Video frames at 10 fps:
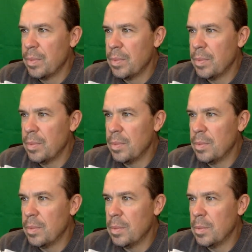
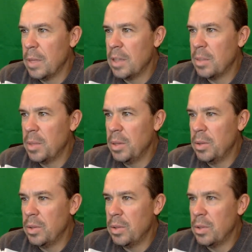Les
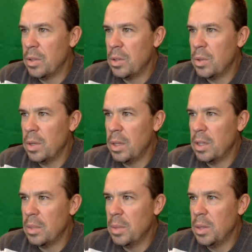Mills. You can join
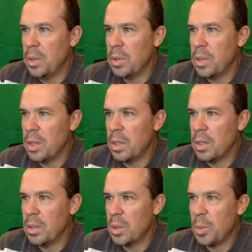Les Mills. Get
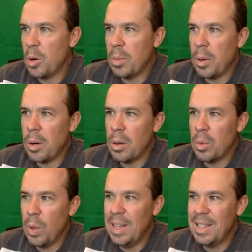some smart bar
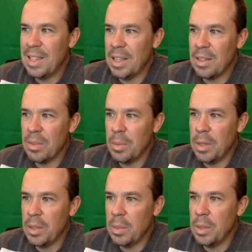and weight sets from
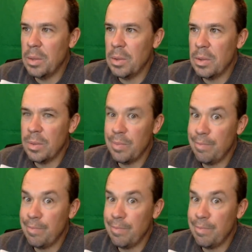Les Mills.